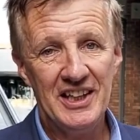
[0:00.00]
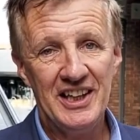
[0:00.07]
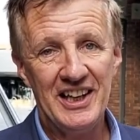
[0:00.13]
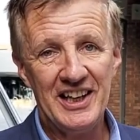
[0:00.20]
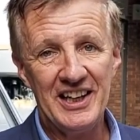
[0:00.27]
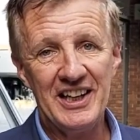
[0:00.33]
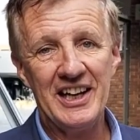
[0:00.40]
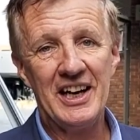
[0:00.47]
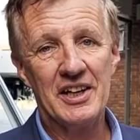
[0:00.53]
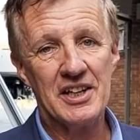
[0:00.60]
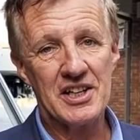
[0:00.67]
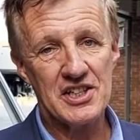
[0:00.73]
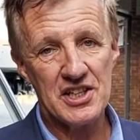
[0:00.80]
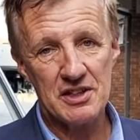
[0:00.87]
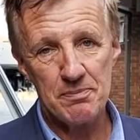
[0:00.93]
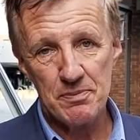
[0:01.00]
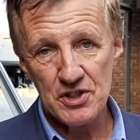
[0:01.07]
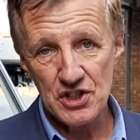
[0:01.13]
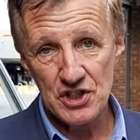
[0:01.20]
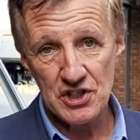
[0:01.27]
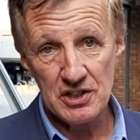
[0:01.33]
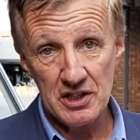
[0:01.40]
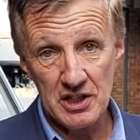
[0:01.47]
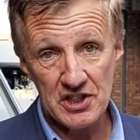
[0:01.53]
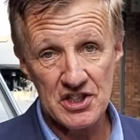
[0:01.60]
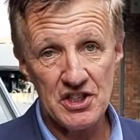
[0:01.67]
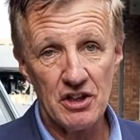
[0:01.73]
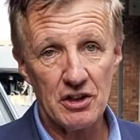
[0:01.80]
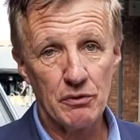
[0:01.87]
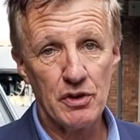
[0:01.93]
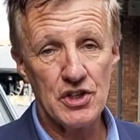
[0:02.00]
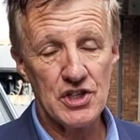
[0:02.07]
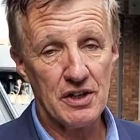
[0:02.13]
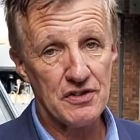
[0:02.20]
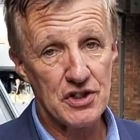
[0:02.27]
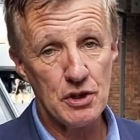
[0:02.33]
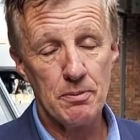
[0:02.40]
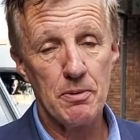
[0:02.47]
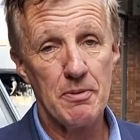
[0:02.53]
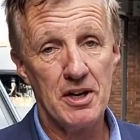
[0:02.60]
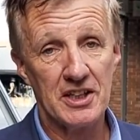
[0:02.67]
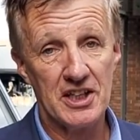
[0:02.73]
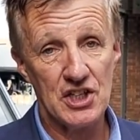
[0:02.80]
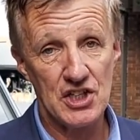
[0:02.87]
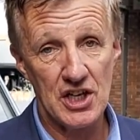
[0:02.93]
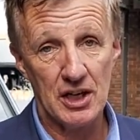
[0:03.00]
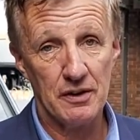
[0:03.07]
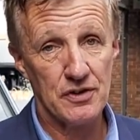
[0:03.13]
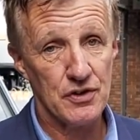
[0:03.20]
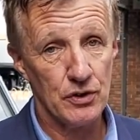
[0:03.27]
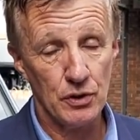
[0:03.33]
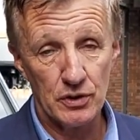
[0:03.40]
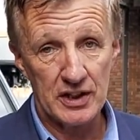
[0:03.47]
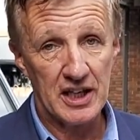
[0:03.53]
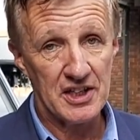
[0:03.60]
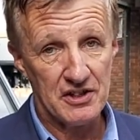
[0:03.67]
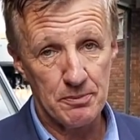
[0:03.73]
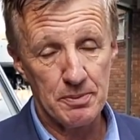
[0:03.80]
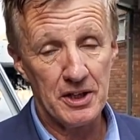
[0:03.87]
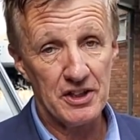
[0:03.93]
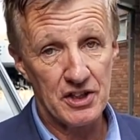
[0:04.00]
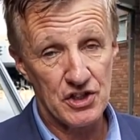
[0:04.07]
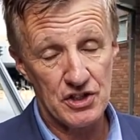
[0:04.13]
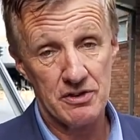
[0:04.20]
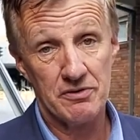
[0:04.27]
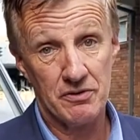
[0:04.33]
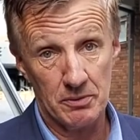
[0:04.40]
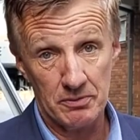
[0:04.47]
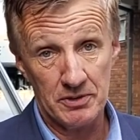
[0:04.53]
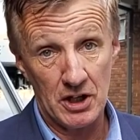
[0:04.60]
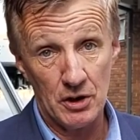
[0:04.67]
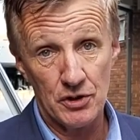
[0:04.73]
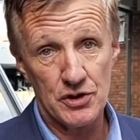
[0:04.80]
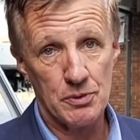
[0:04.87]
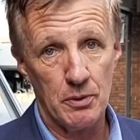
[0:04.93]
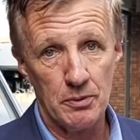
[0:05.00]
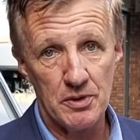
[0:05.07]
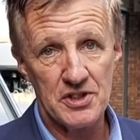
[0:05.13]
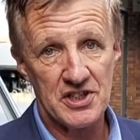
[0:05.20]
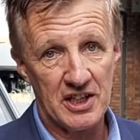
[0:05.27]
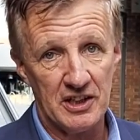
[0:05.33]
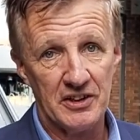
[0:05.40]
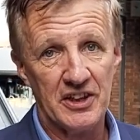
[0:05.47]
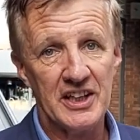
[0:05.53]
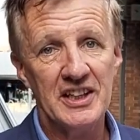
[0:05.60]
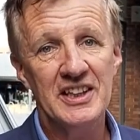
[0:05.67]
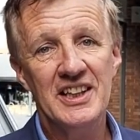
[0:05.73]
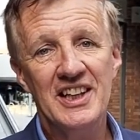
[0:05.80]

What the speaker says: and there's a stock rushed off supermarket shelves for all kinds of products from Coles, Woolworths, Aldi.